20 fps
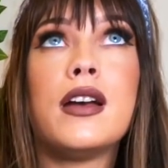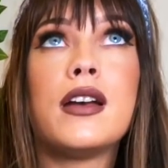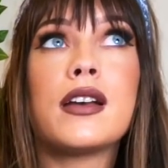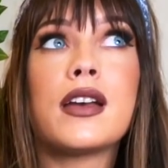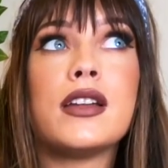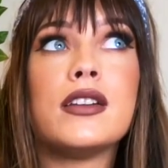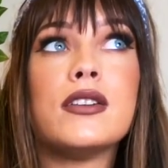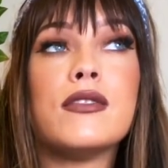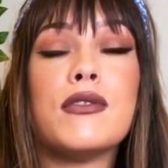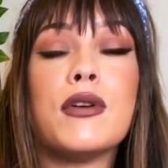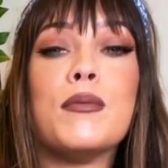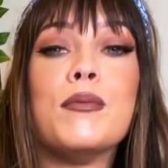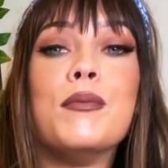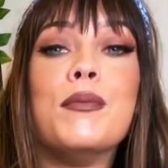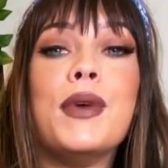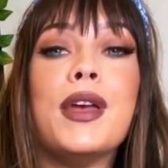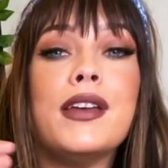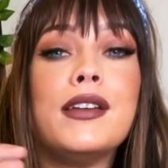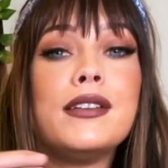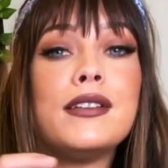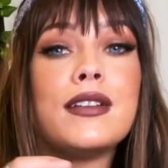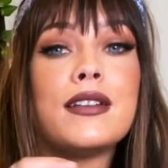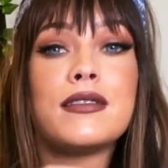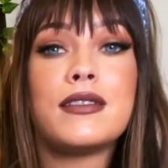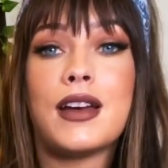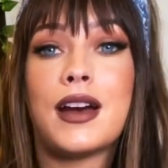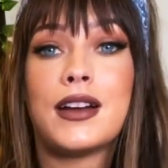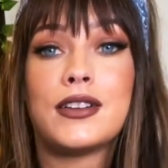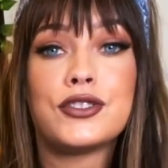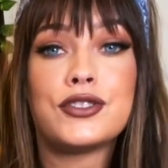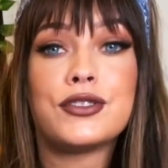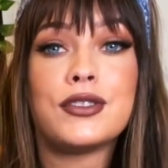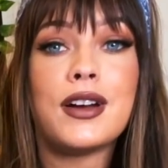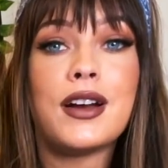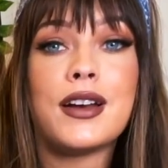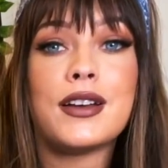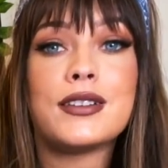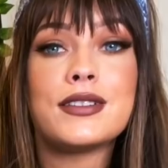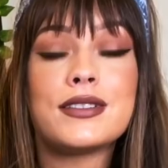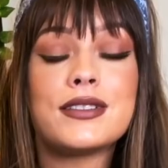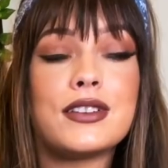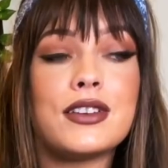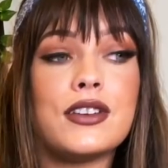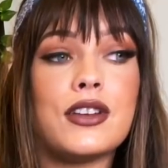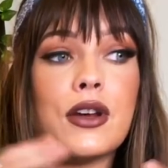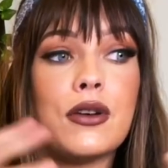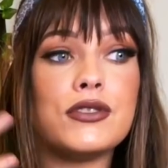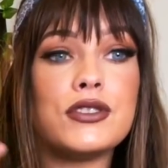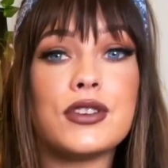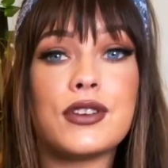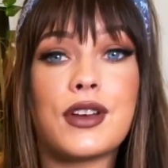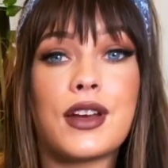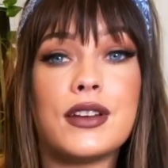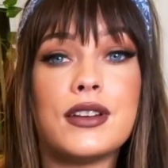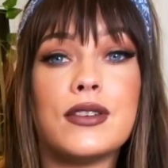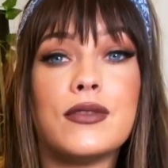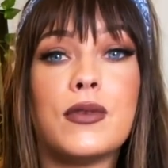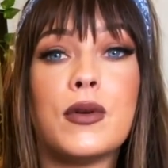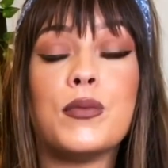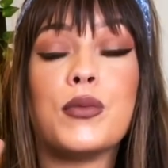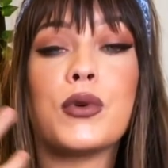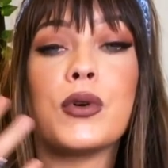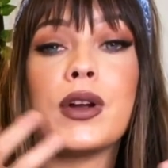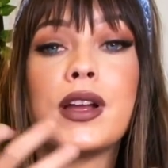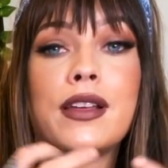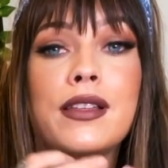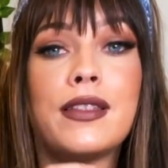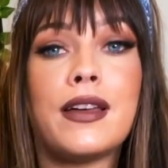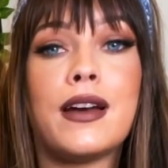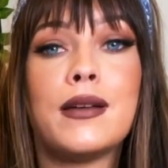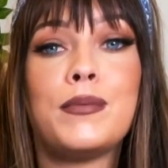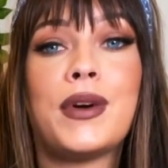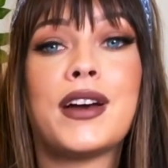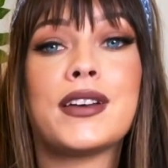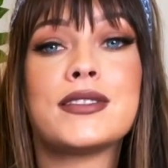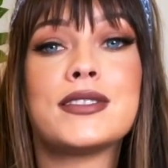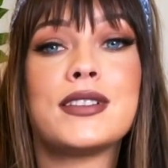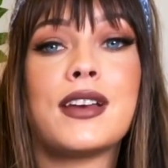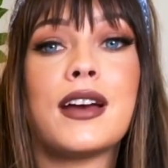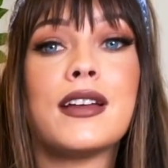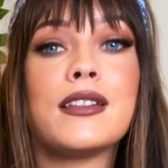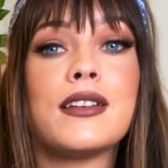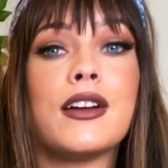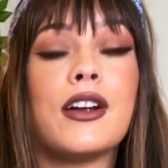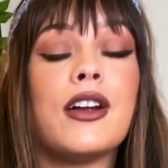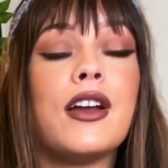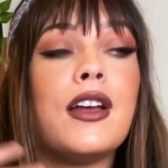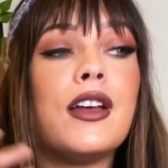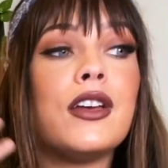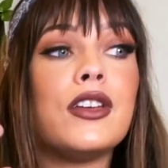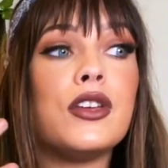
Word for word: kind of mend that trust, you know, to kind of bring that back together,